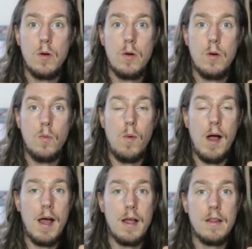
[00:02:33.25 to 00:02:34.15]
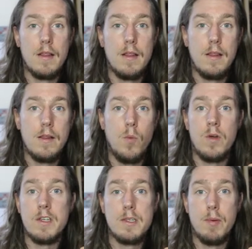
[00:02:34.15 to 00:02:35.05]
what
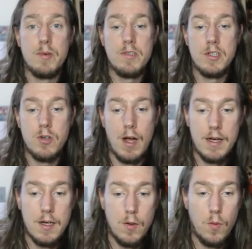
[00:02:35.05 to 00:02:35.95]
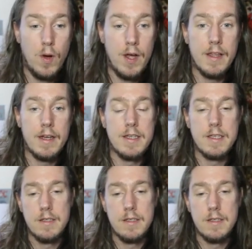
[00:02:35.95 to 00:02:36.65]
it's supposed to track or where that is.